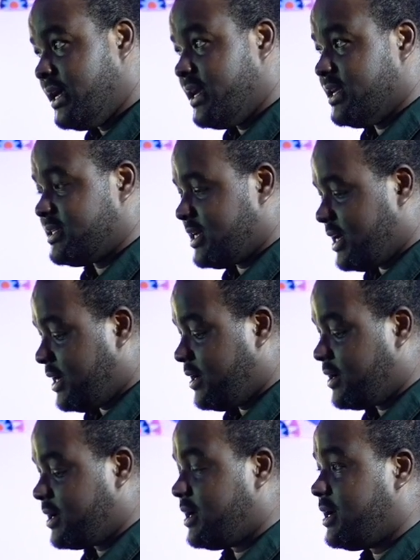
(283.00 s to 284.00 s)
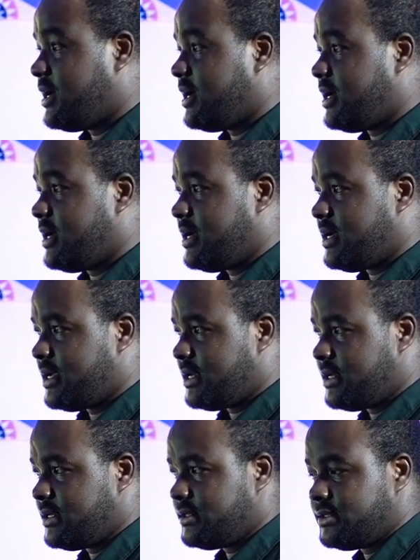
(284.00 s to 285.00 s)
is our God.
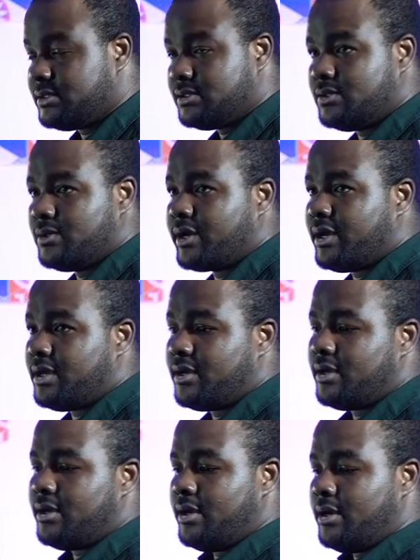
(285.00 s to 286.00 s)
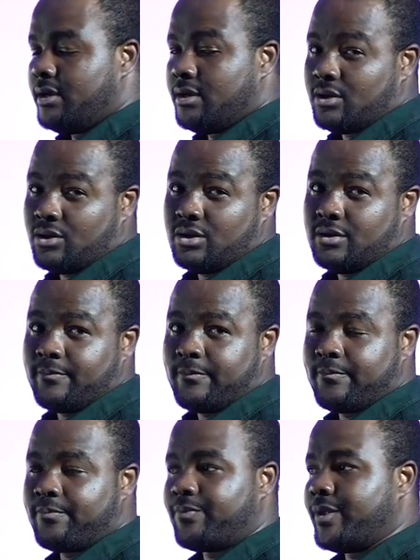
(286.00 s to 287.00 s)
Okay, good.
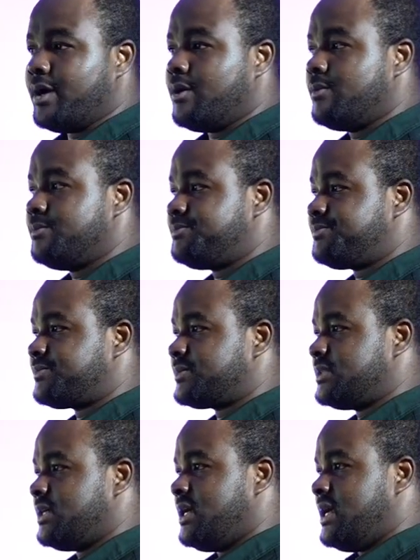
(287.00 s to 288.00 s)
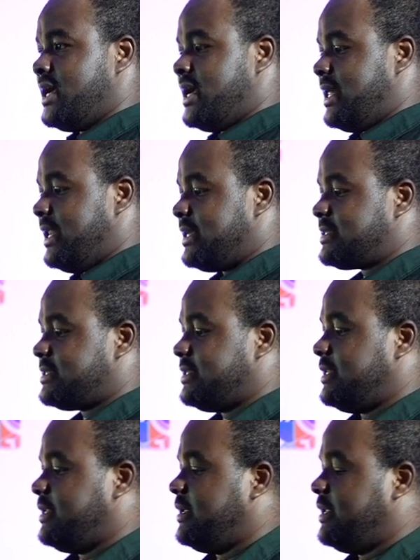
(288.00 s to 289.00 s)
Now let's
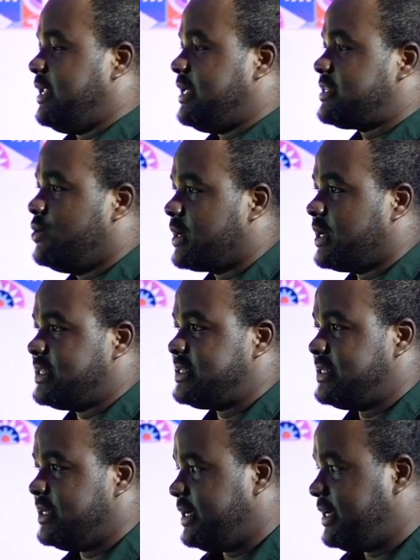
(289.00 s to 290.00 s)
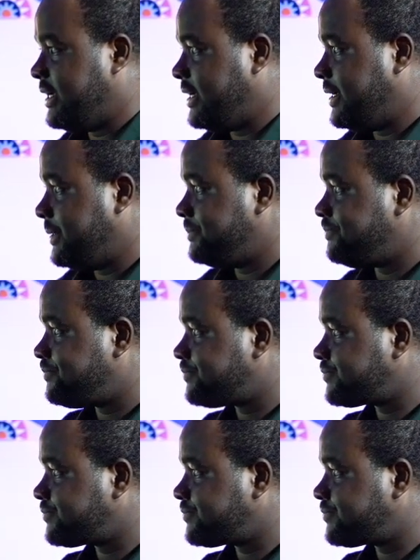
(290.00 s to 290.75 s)
look at the